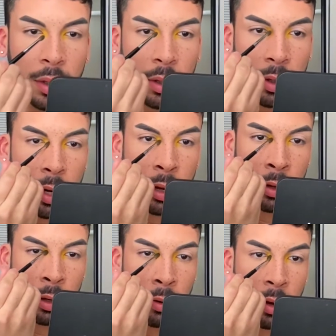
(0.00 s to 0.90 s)
Now
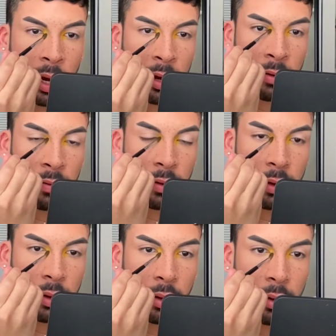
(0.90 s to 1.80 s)
that you have
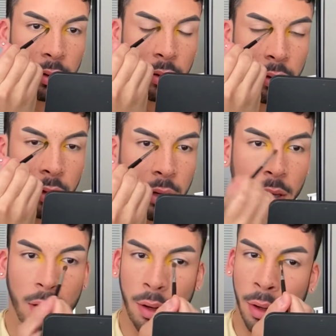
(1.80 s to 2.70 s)
the
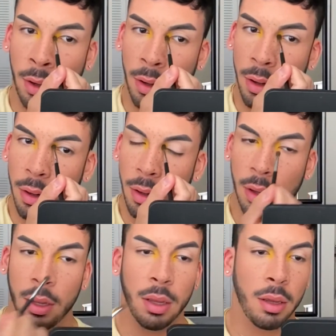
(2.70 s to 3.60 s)
color
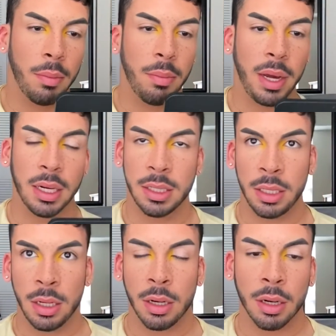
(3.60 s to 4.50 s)
packed in
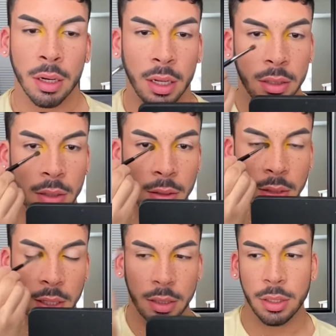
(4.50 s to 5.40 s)
there, it's all
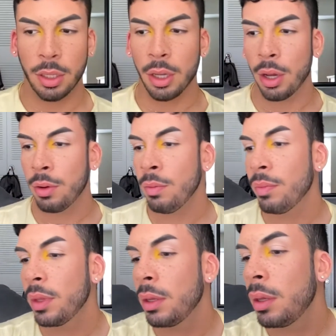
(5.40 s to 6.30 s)
set to go.
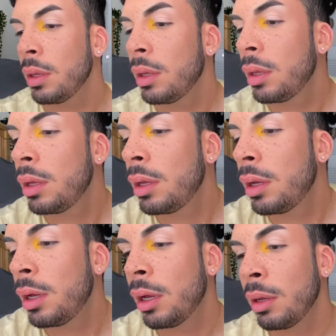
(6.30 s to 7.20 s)

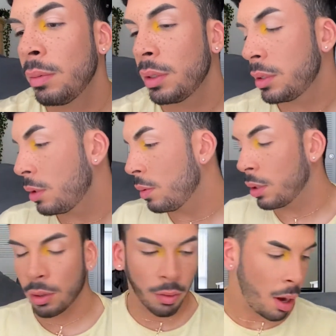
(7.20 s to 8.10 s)
So we're
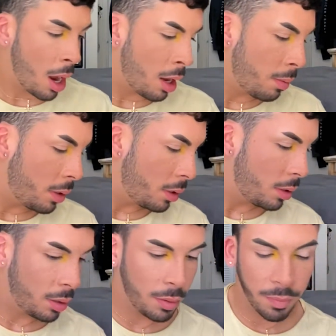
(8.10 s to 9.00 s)
gonna grab
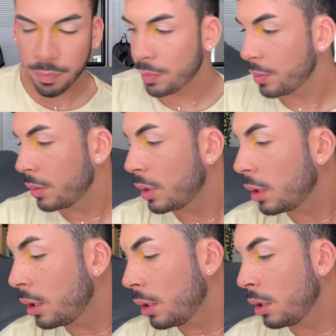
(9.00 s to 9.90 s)

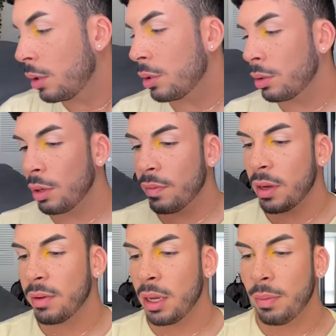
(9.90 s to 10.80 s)
the
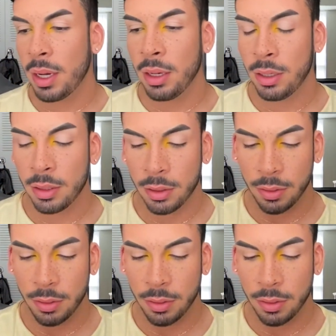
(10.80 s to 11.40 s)
35i palette,